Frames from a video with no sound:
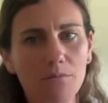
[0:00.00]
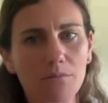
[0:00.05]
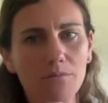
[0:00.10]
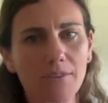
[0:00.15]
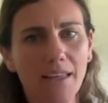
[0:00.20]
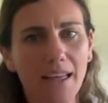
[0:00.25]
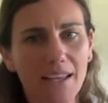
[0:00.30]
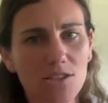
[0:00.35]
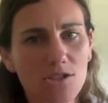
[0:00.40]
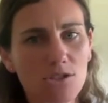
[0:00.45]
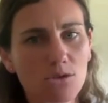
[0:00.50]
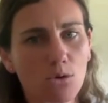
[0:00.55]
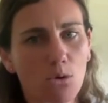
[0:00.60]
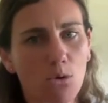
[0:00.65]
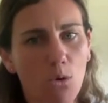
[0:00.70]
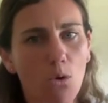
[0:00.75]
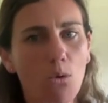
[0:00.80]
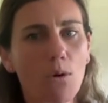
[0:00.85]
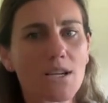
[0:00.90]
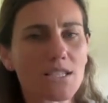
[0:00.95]
They should
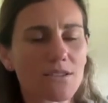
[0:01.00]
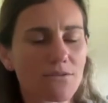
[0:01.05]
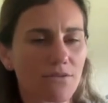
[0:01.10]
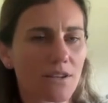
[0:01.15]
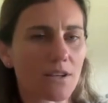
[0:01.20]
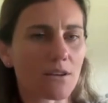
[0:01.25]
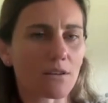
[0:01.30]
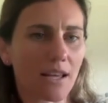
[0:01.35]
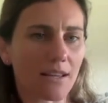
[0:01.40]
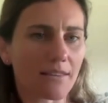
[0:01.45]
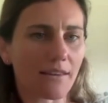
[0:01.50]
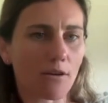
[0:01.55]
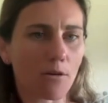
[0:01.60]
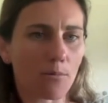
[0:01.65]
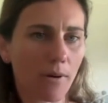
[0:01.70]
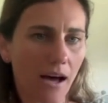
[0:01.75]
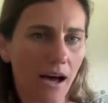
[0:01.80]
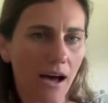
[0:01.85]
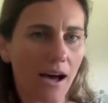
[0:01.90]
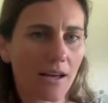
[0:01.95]
always feel like they're a
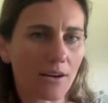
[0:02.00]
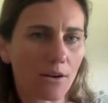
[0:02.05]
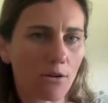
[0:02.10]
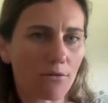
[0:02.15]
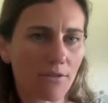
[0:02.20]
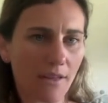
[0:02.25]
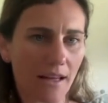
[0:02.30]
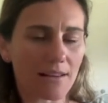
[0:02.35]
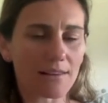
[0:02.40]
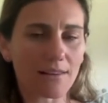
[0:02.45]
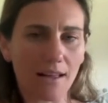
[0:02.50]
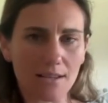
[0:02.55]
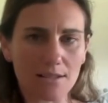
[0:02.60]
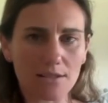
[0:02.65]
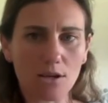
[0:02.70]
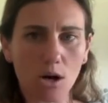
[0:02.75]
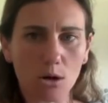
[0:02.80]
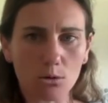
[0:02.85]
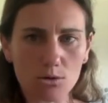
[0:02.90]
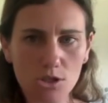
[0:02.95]
part of that class
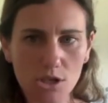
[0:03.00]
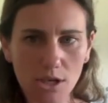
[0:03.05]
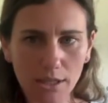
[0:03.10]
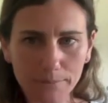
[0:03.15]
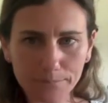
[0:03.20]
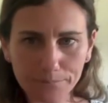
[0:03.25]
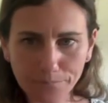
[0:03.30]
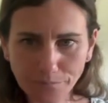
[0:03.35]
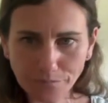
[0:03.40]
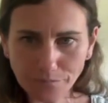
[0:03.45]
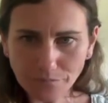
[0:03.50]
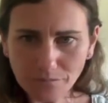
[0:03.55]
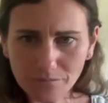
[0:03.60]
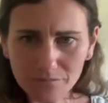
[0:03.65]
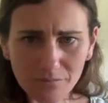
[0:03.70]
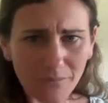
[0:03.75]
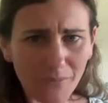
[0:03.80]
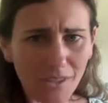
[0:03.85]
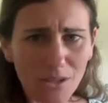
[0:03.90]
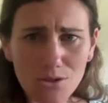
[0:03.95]
culture.
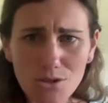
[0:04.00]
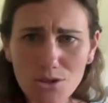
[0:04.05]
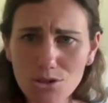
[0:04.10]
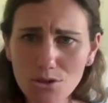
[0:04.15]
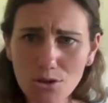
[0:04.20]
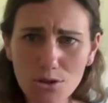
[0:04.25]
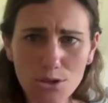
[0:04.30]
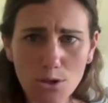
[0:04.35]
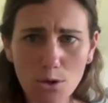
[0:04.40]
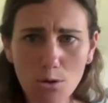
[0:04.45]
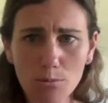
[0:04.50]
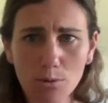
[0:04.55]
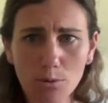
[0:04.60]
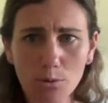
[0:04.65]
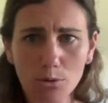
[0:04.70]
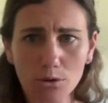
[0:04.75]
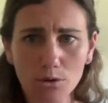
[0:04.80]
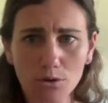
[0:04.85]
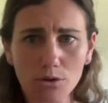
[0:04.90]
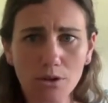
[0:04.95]
So, so
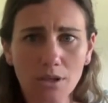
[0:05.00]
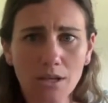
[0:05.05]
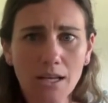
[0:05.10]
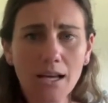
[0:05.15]
important.